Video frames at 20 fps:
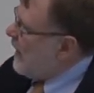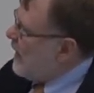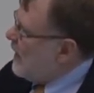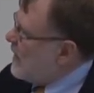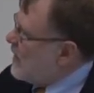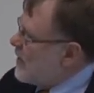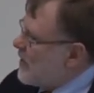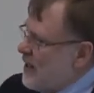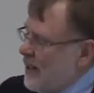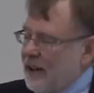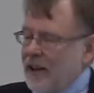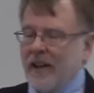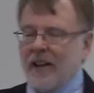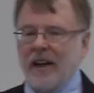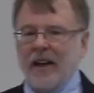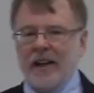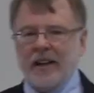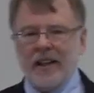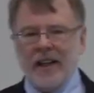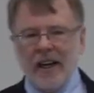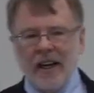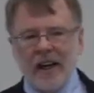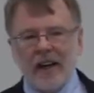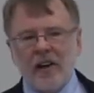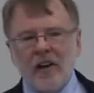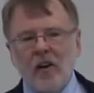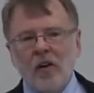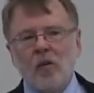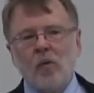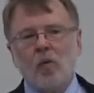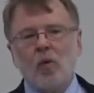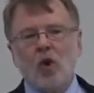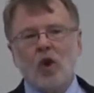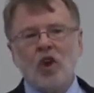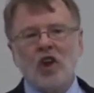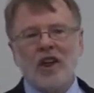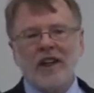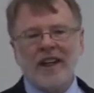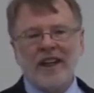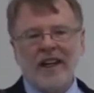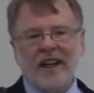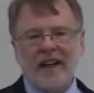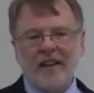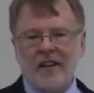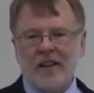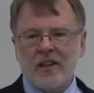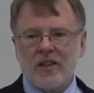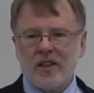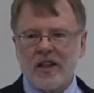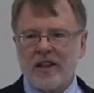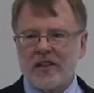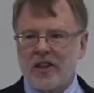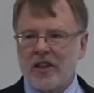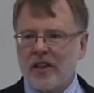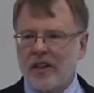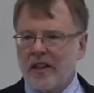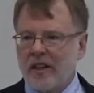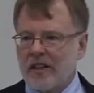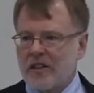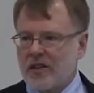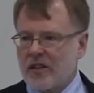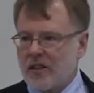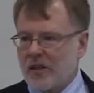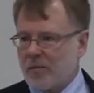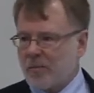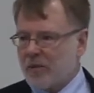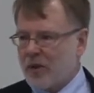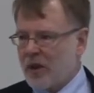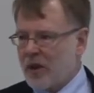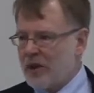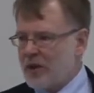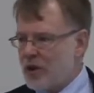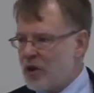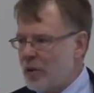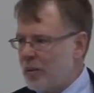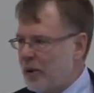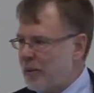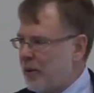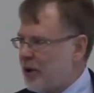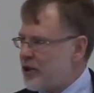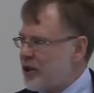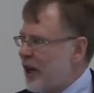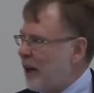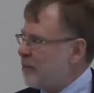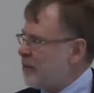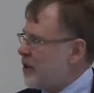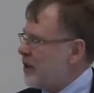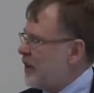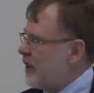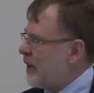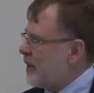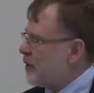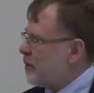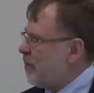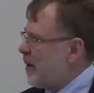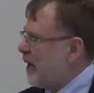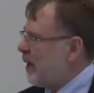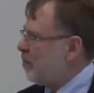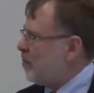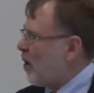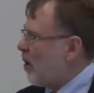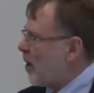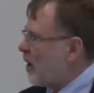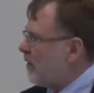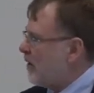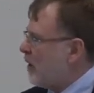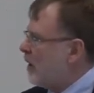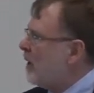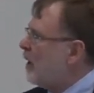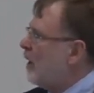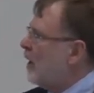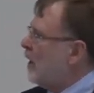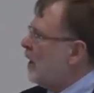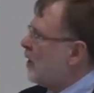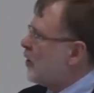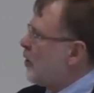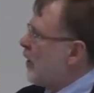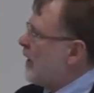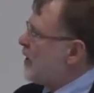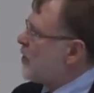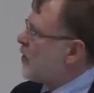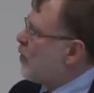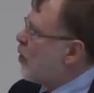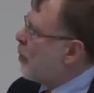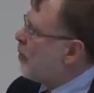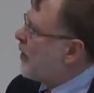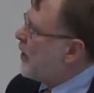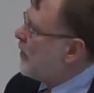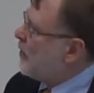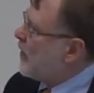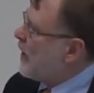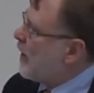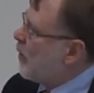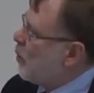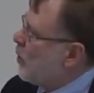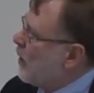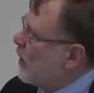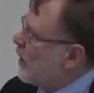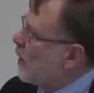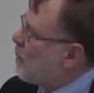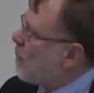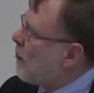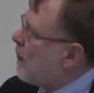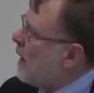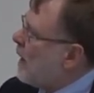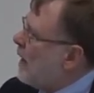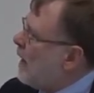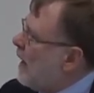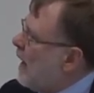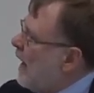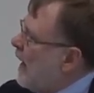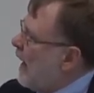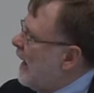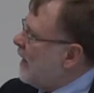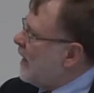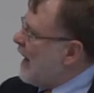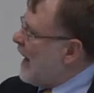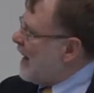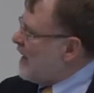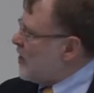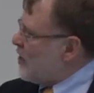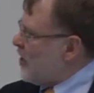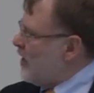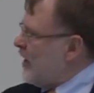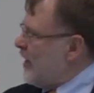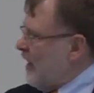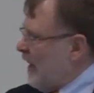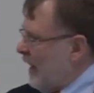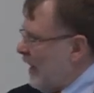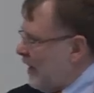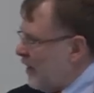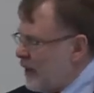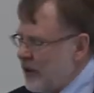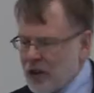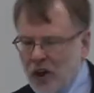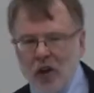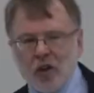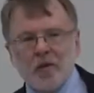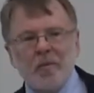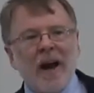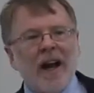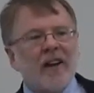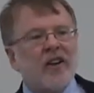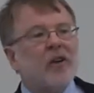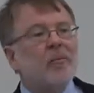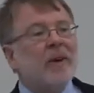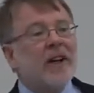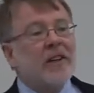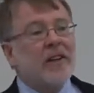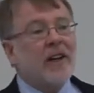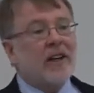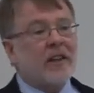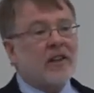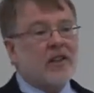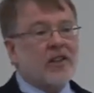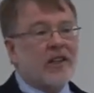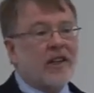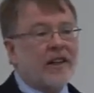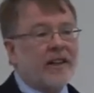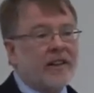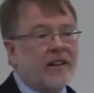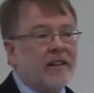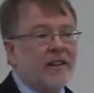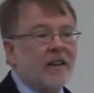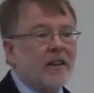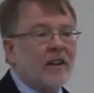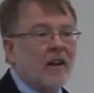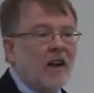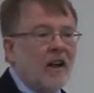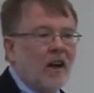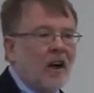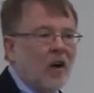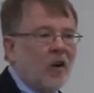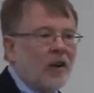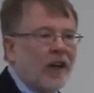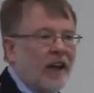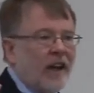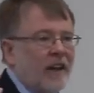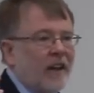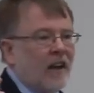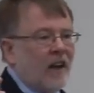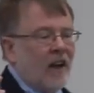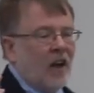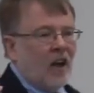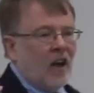is, again, we're looking at this as consumer perception as being part of a transformative network. And lastly, this goes back to my duck study. Okay,